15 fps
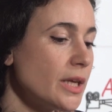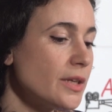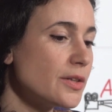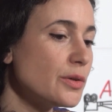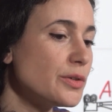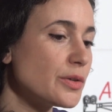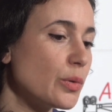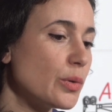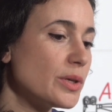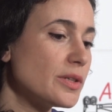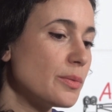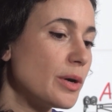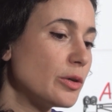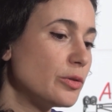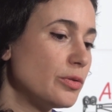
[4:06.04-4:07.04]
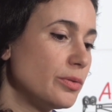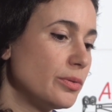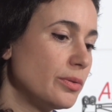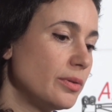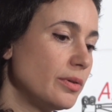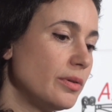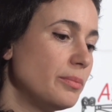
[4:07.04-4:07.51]
So it's always about
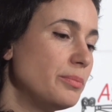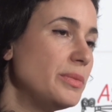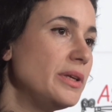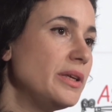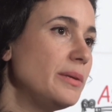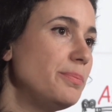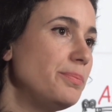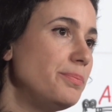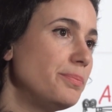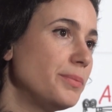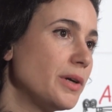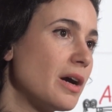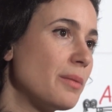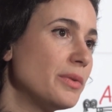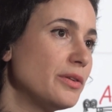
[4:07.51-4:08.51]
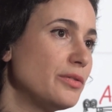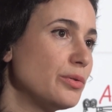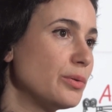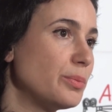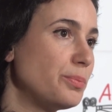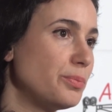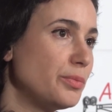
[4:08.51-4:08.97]
me coming
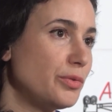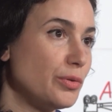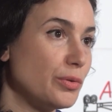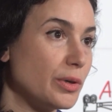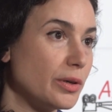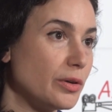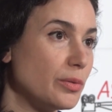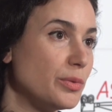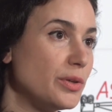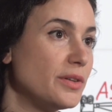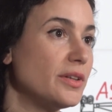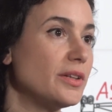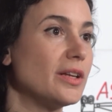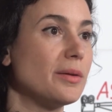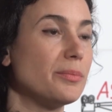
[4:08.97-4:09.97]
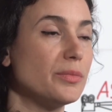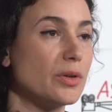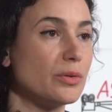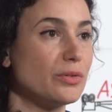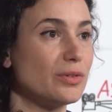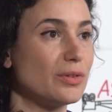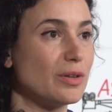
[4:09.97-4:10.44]
to a community that I'm
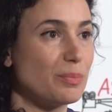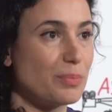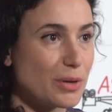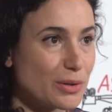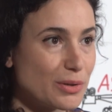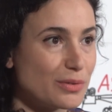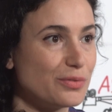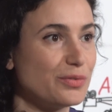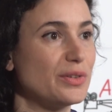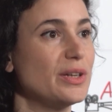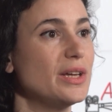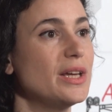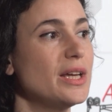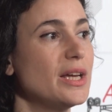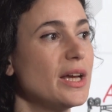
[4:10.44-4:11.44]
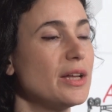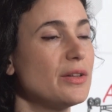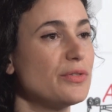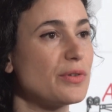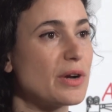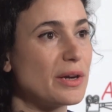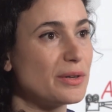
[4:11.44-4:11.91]
not part of
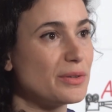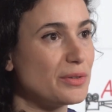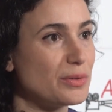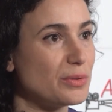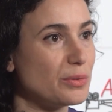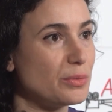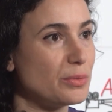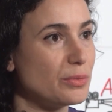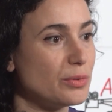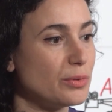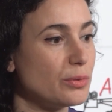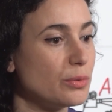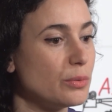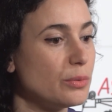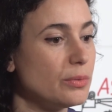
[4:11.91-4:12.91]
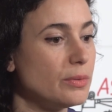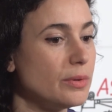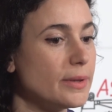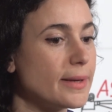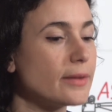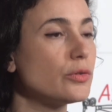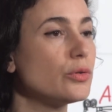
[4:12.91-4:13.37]
and trying to
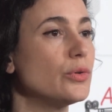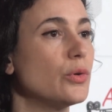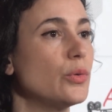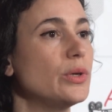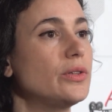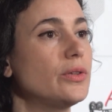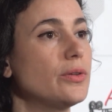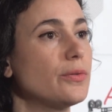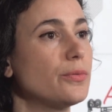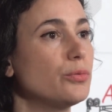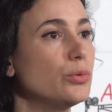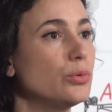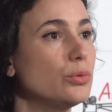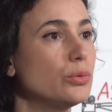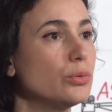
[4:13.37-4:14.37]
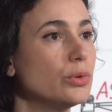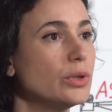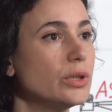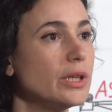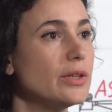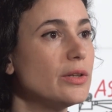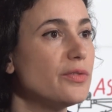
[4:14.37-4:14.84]
get to know it through
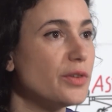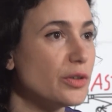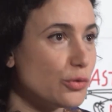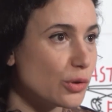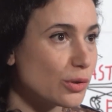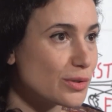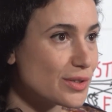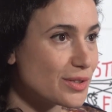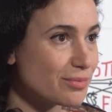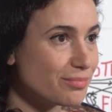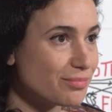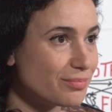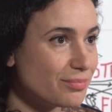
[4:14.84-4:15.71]
individuals,